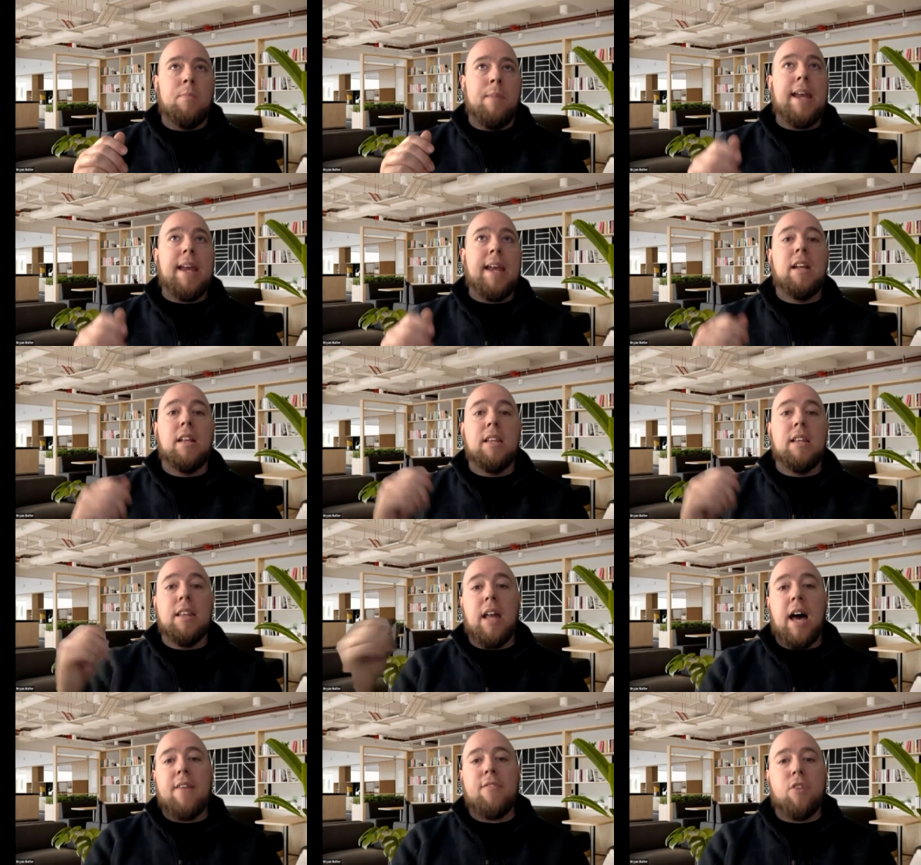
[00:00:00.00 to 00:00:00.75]

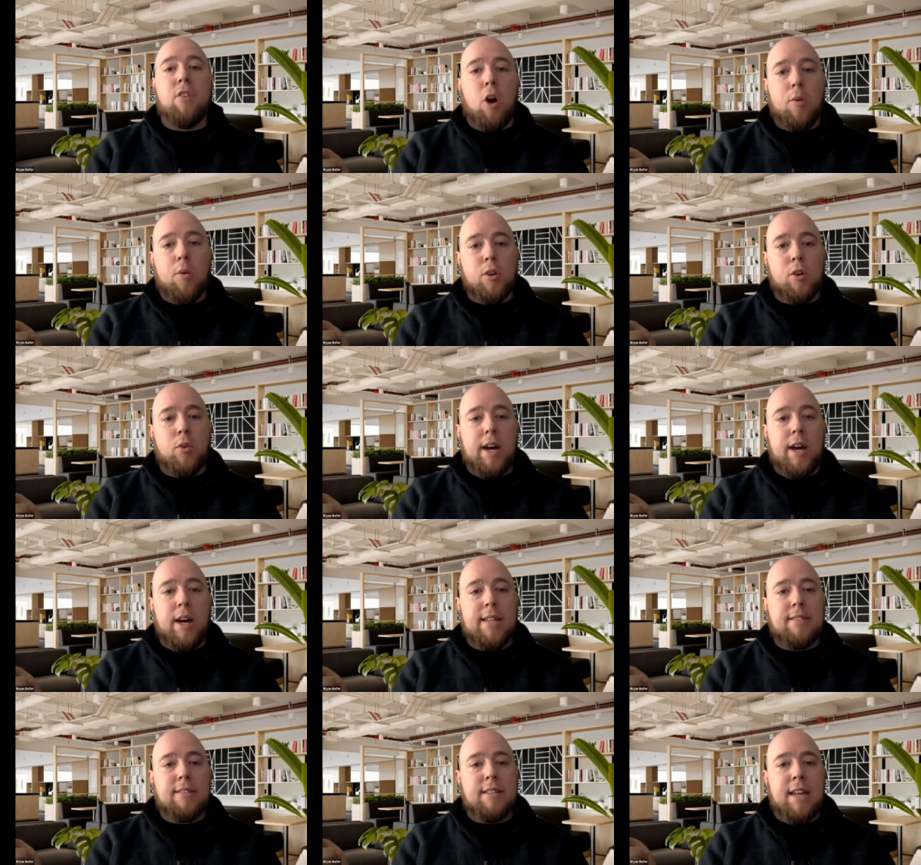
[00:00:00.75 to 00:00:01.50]
making a
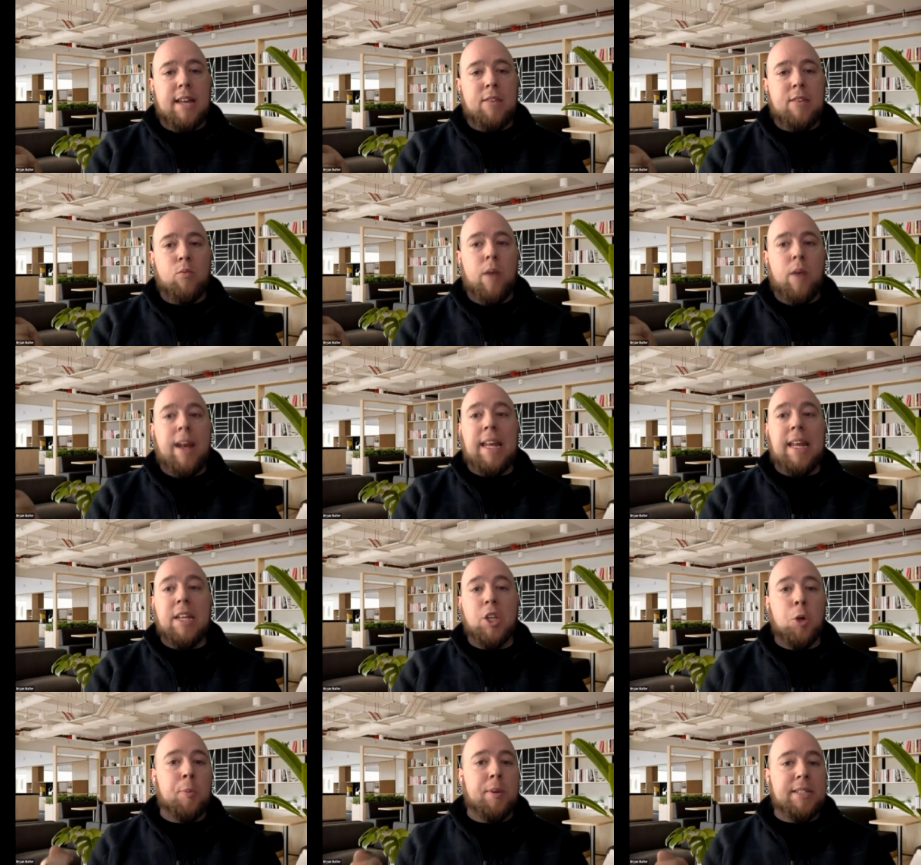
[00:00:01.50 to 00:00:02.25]
live call request
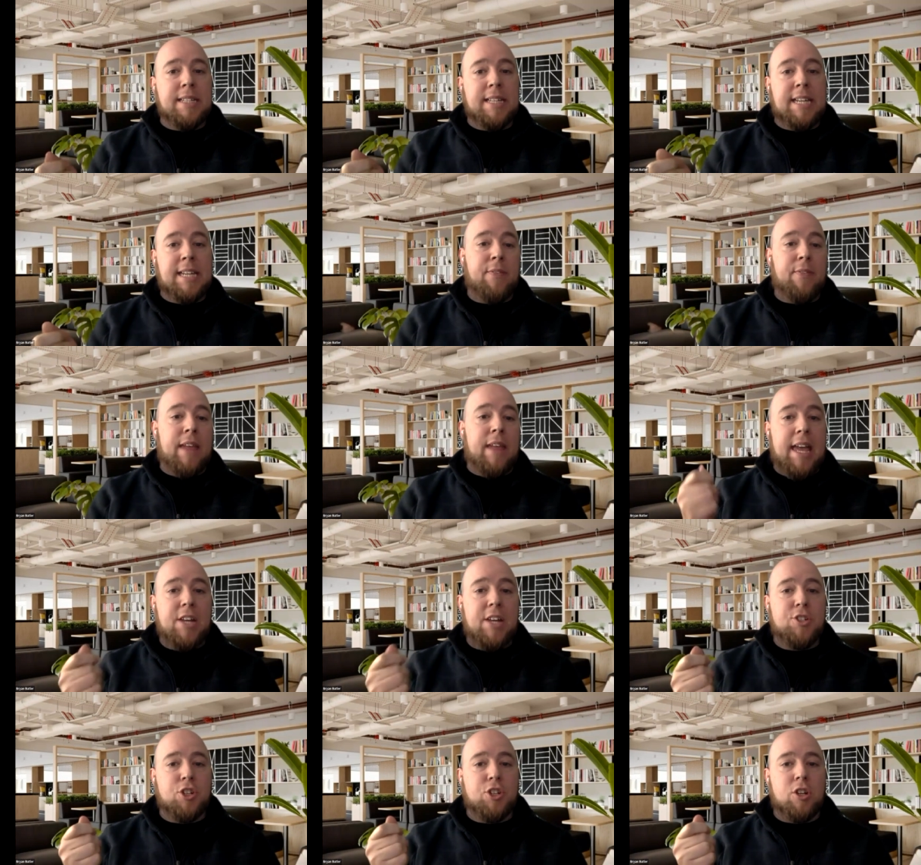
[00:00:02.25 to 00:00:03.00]
and waiting a little
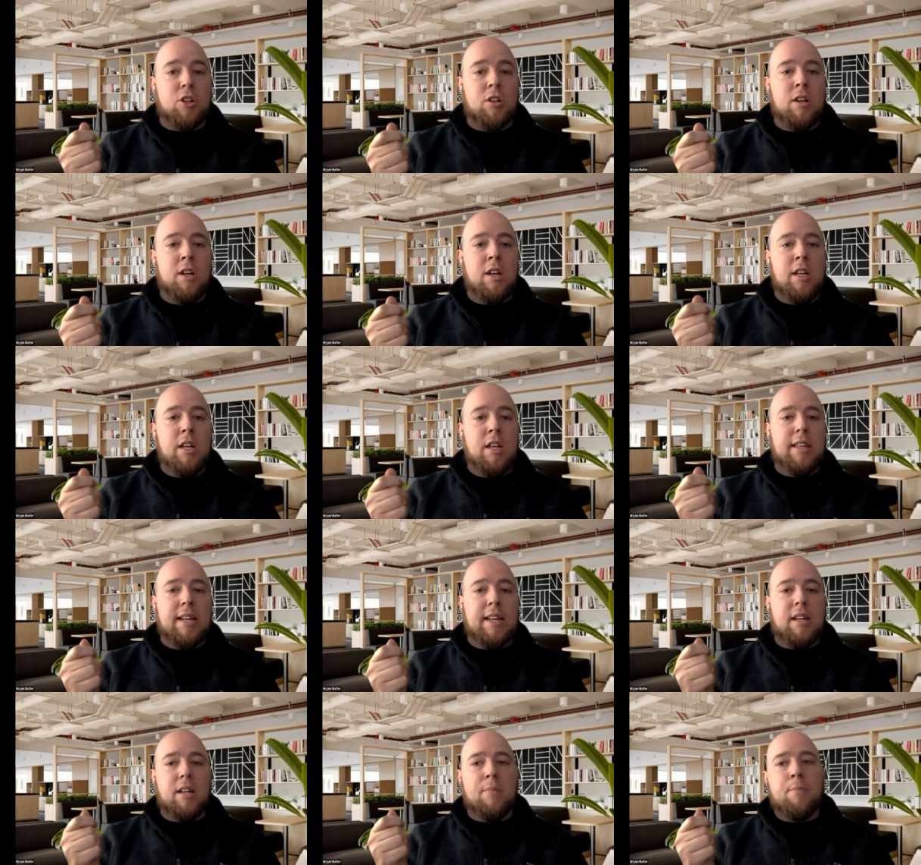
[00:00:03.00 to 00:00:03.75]
bit to get the
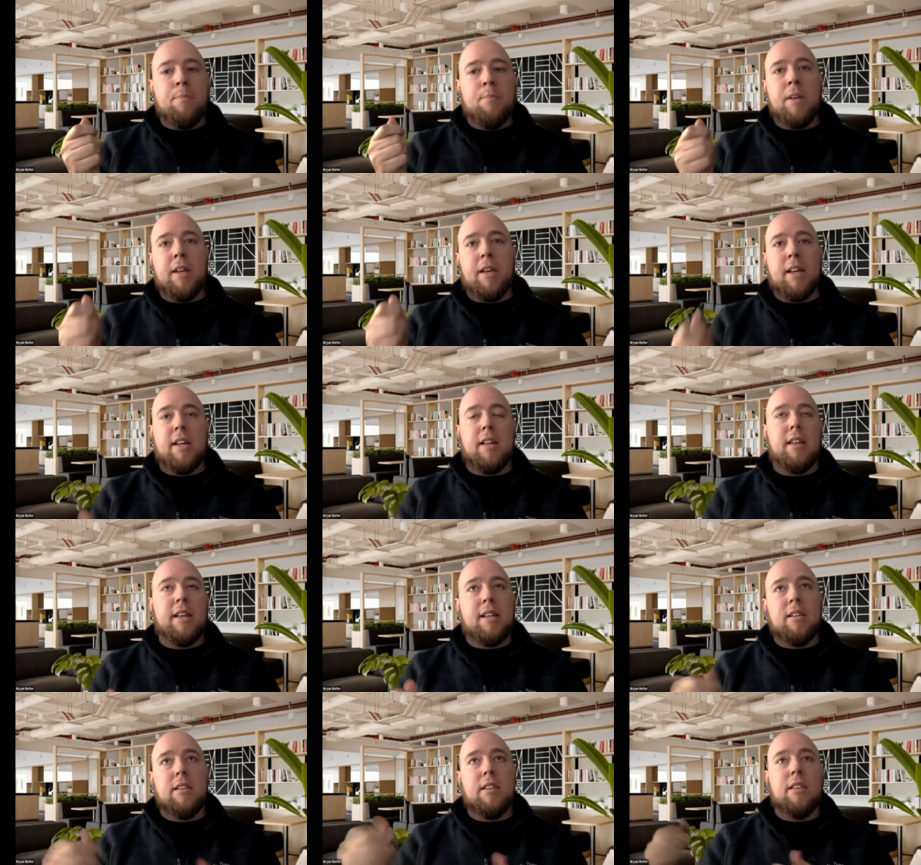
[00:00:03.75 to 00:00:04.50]
answer, like
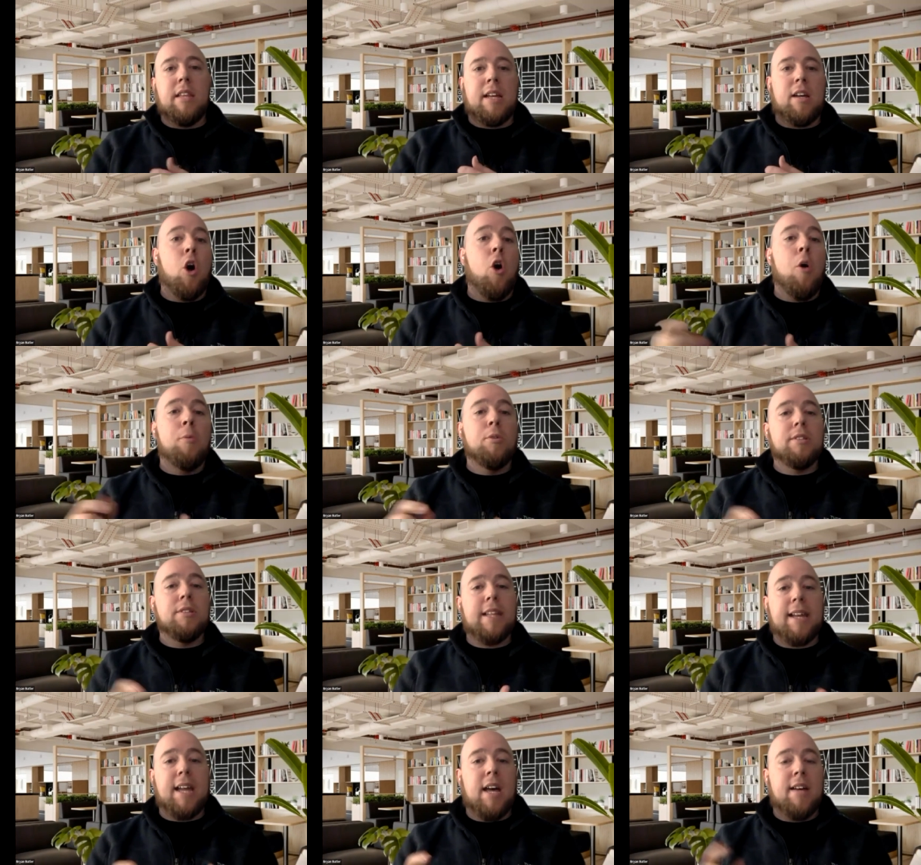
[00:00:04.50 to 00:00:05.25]

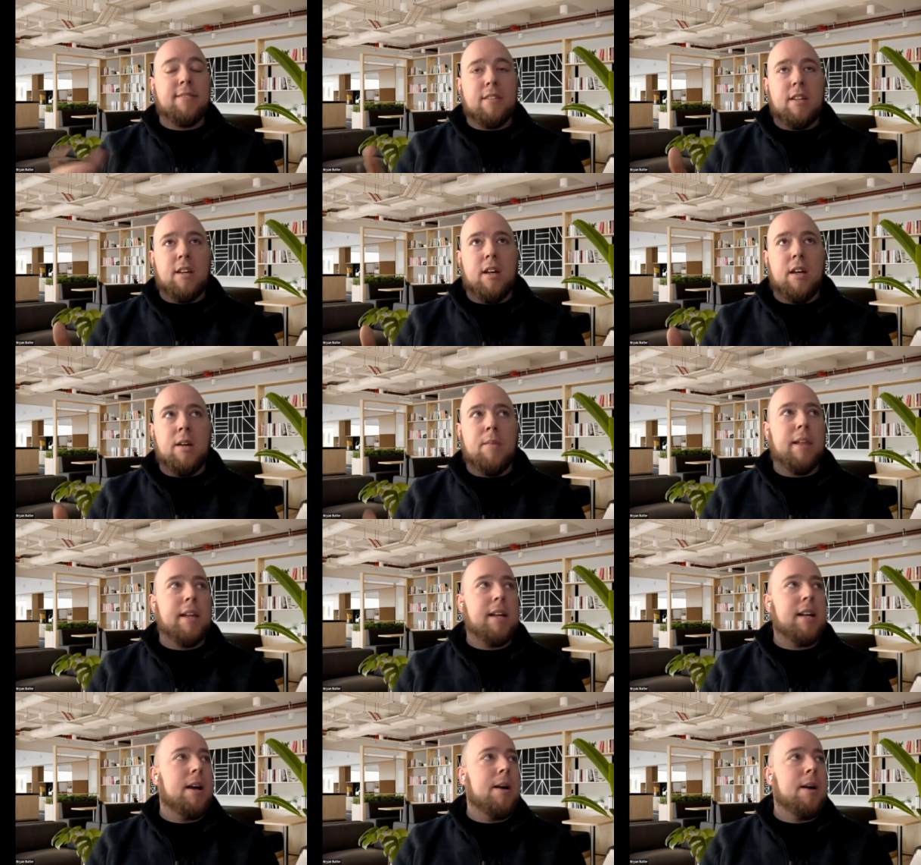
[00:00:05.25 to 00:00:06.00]
almost like
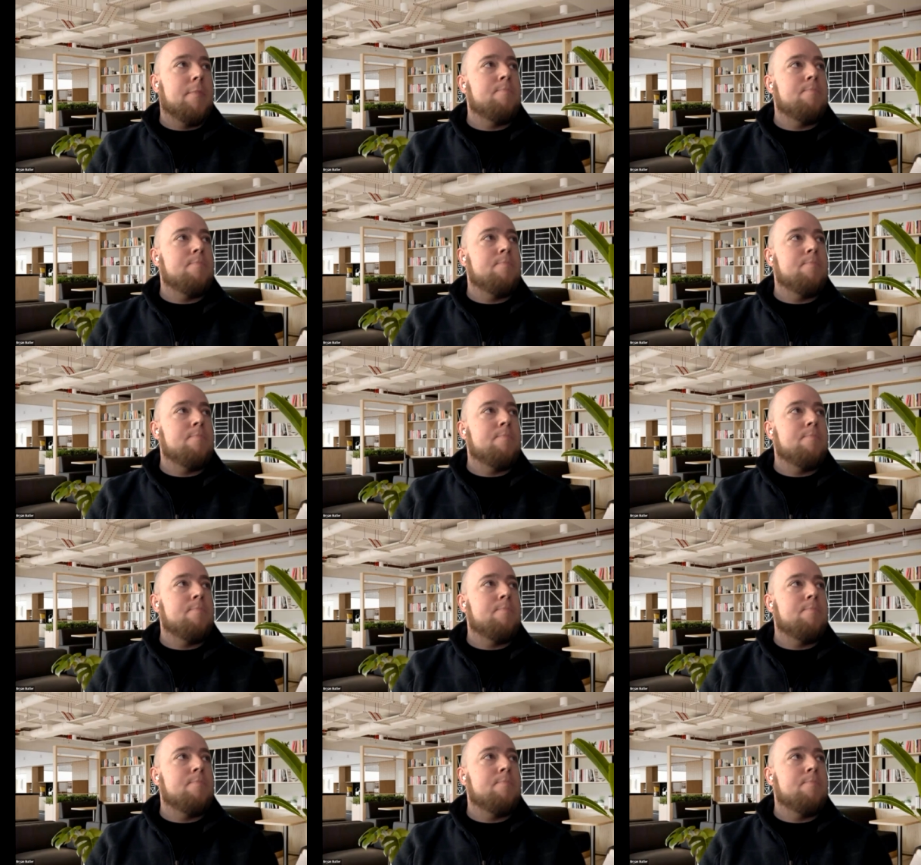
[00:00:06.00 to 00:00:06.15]
a